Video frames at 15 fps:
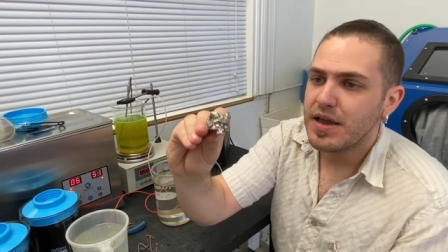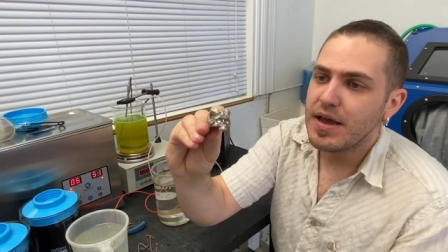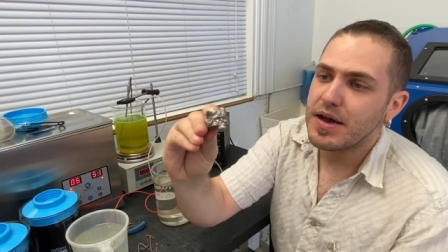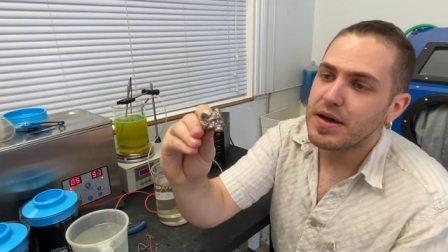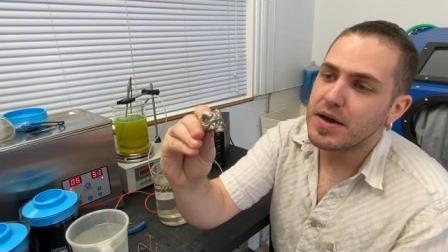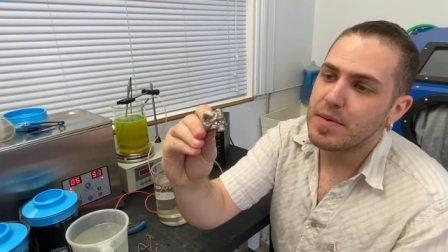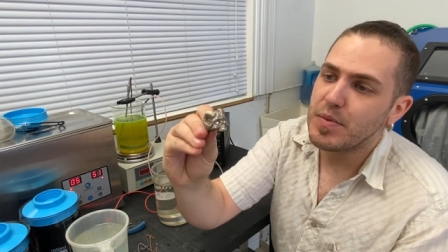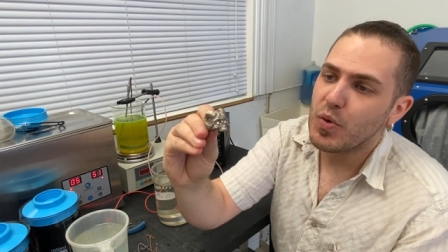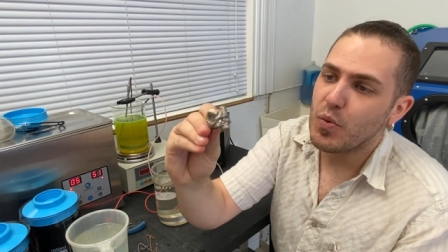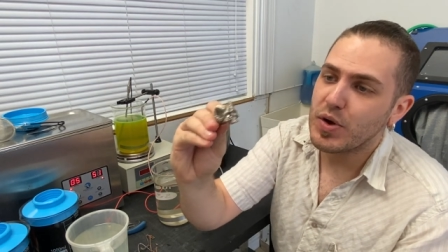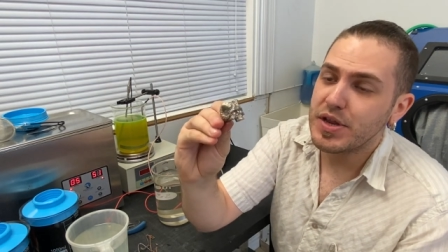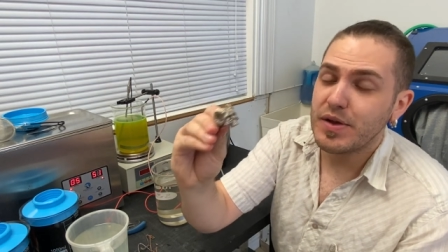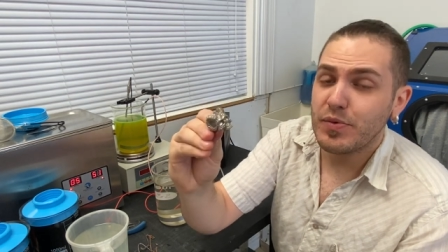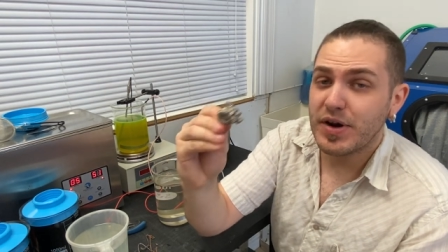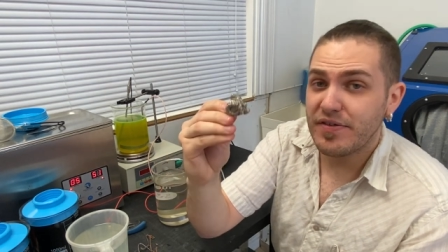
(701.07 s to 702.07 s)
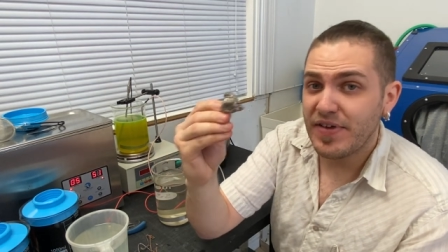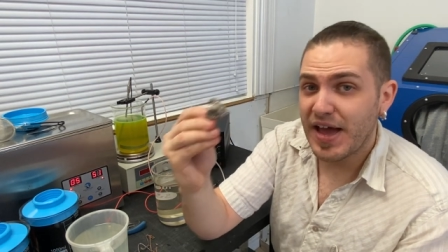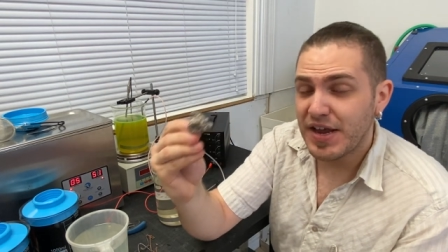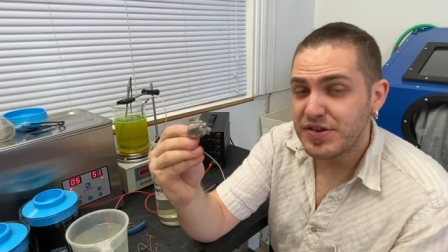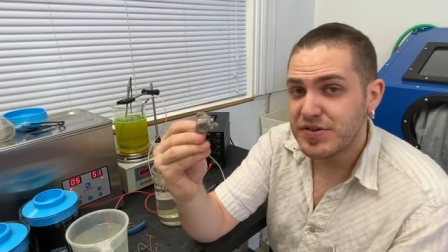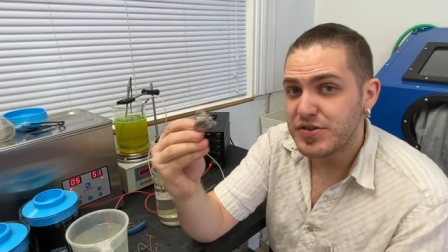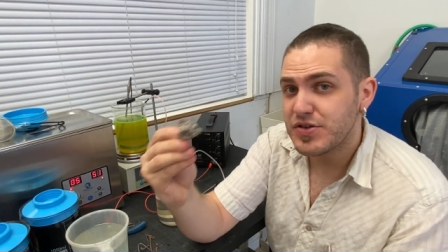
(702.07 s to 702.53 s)
Um, what, what I've
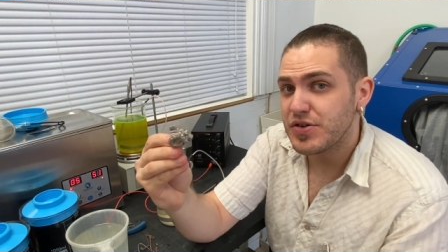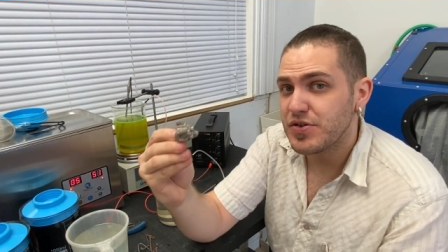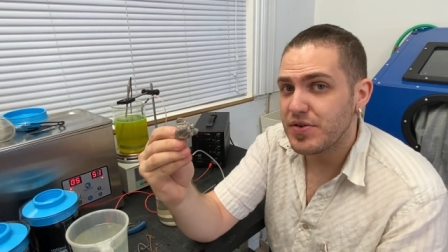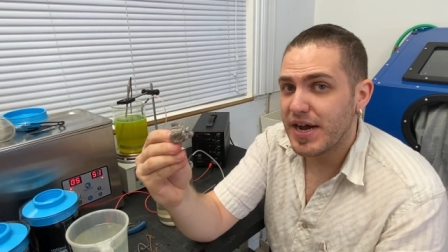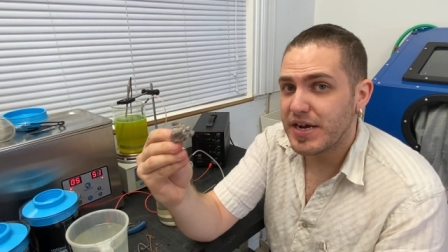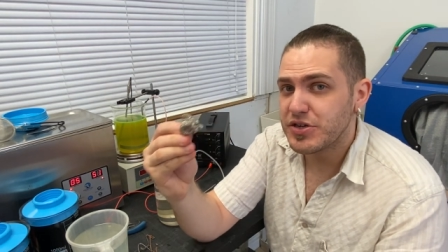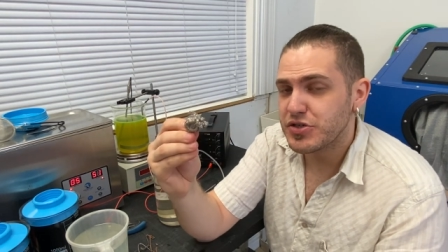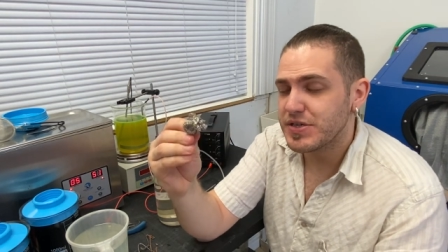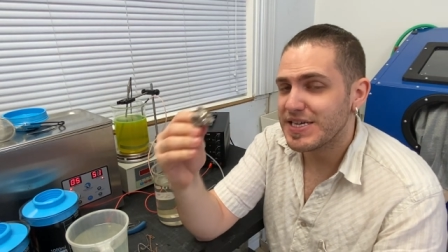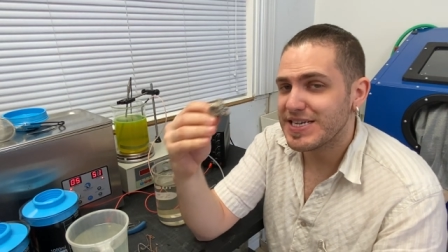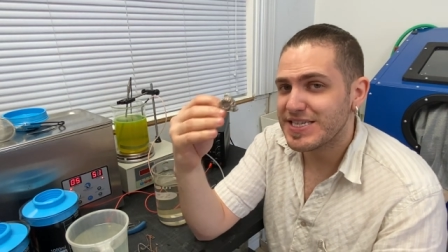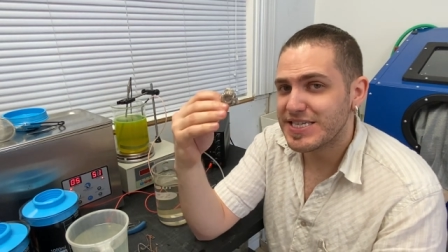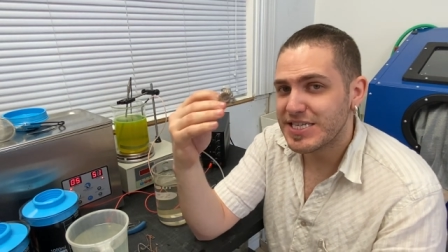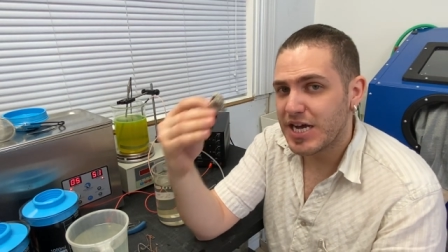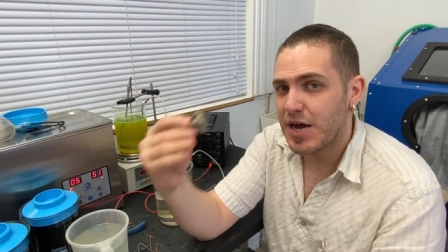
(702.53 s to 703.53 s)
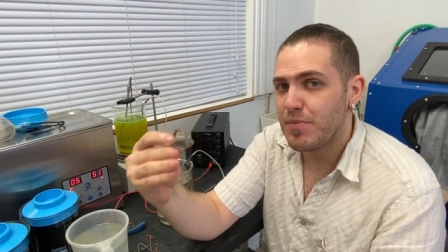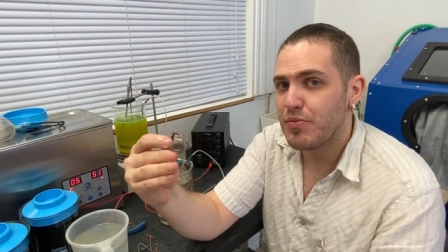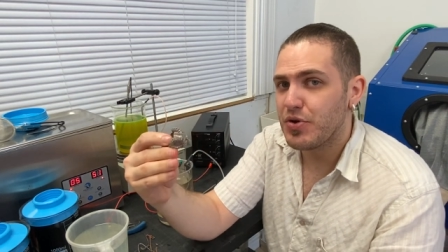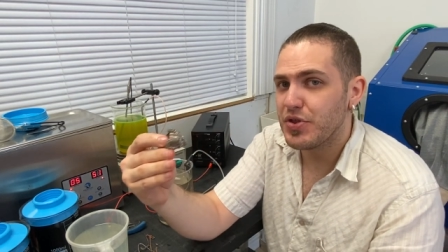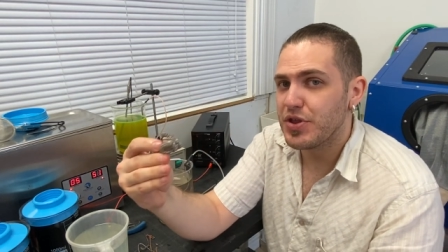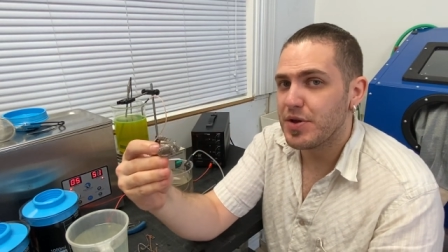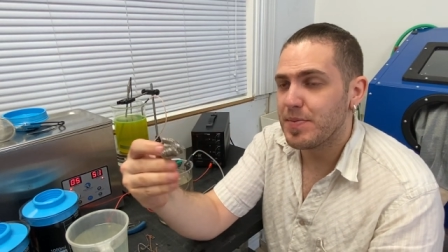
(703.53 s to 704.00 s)
had to do actually is
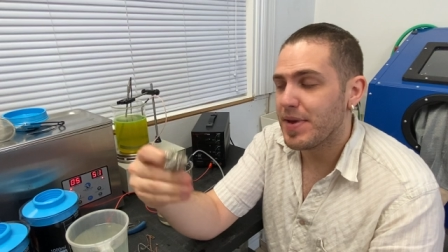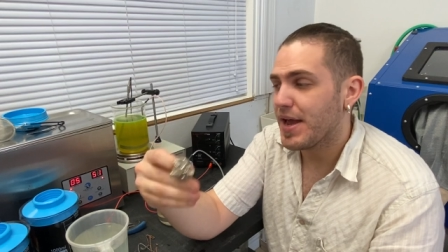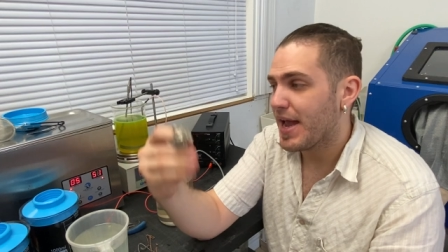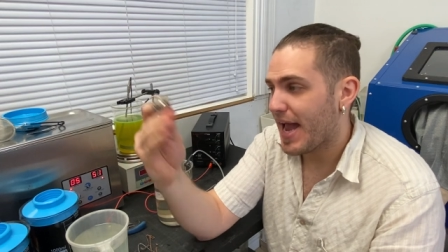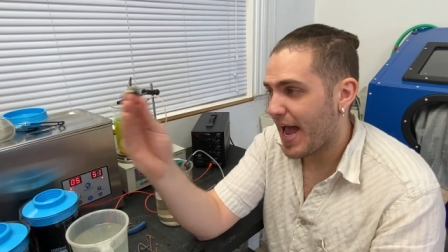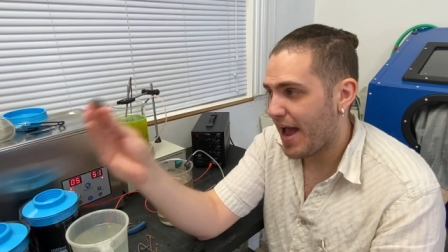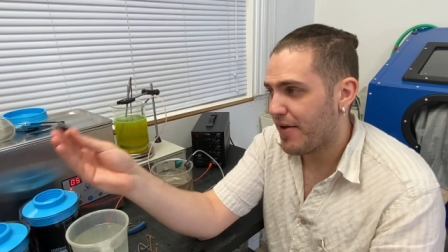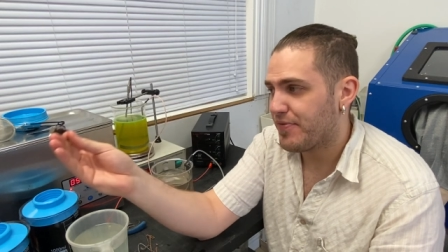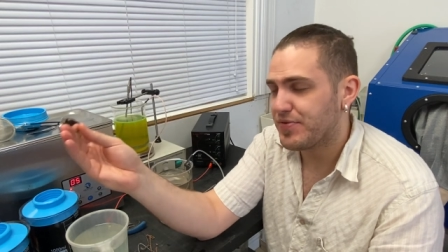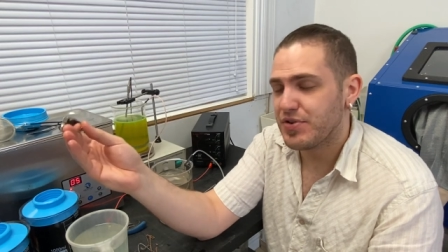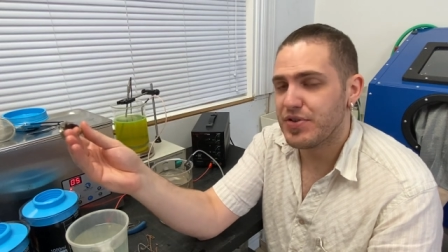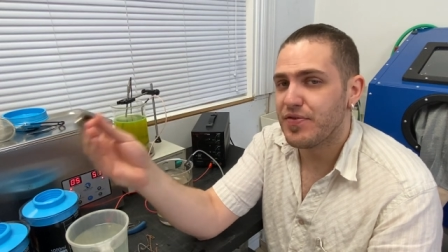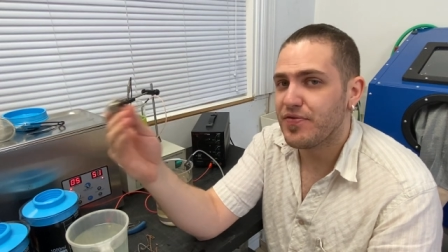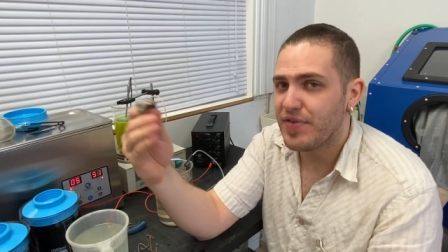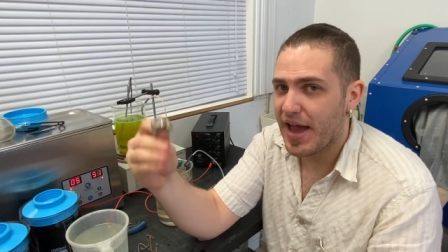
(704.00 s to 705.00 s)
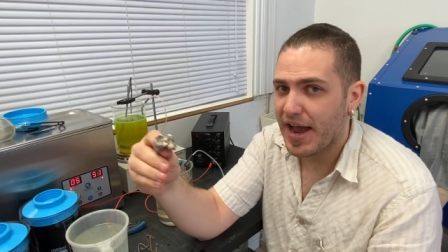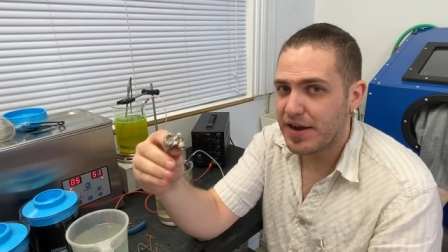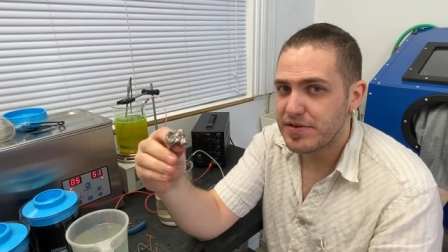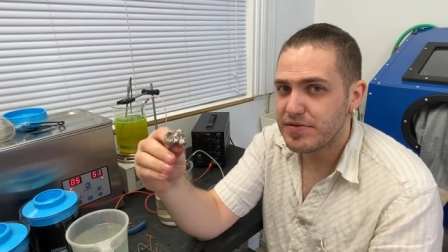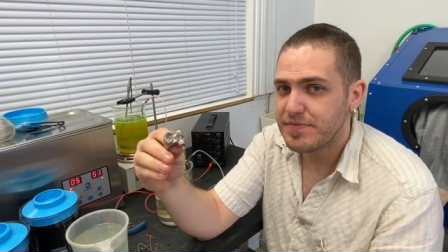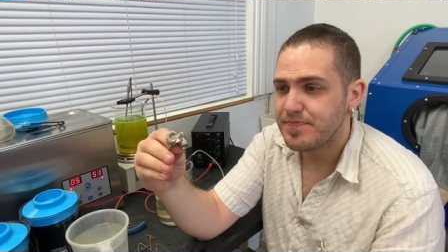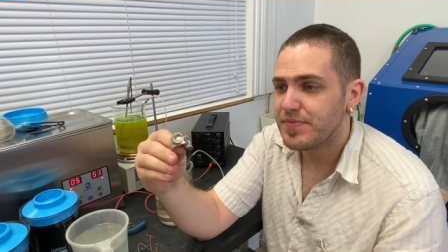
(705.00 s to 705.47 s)
tumble them after the
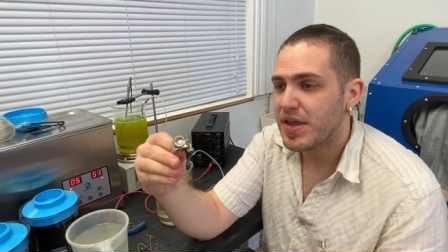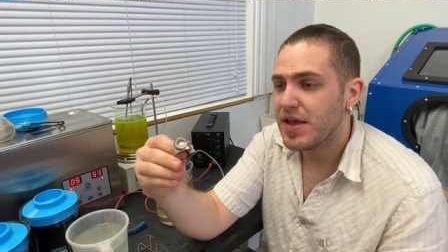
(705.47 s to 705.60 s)
fact.